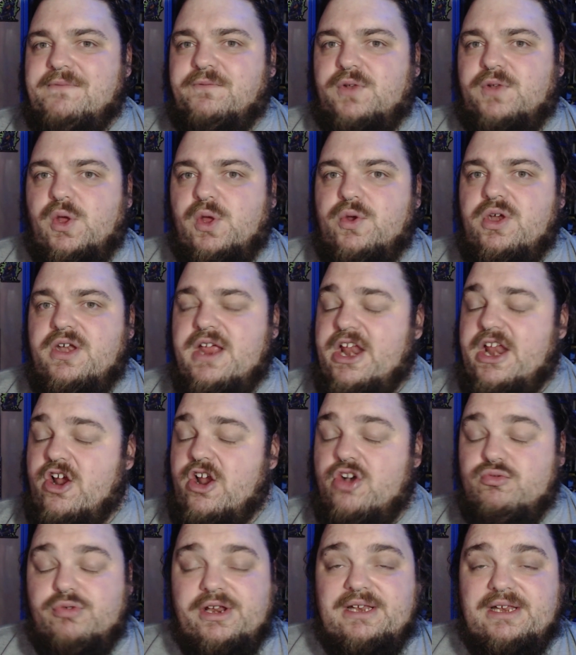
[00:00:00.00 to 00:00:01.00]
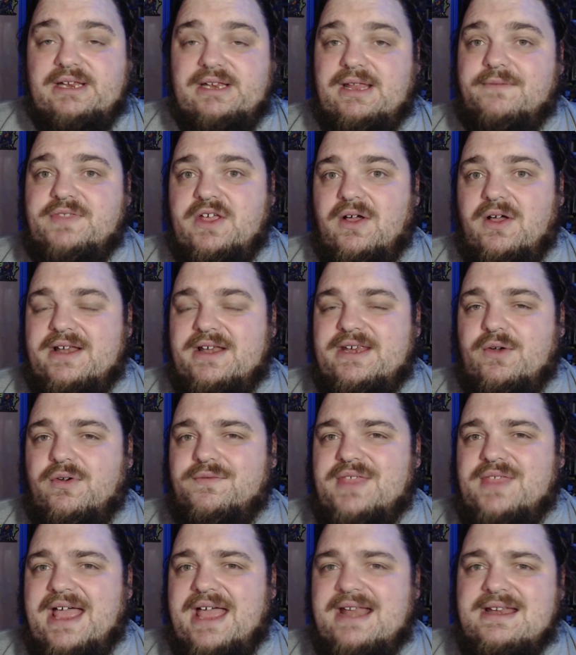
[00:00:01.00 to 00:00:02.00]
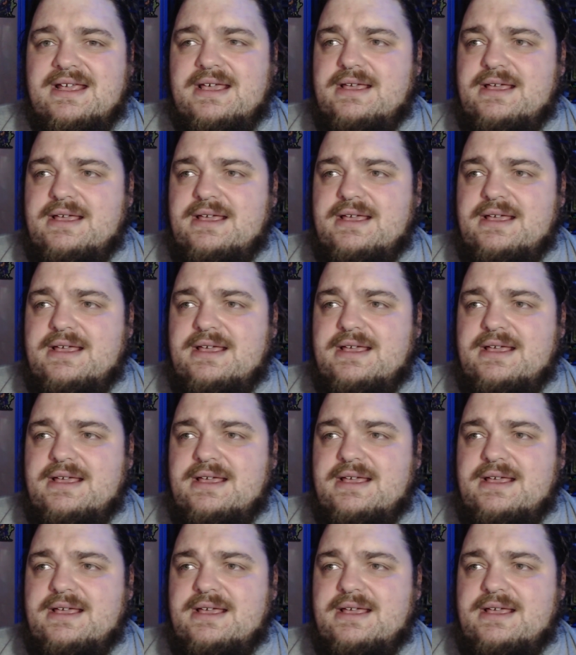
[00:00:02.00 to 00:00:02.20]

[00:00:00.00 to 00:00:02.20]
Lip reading: floated, and I really love the idea of that.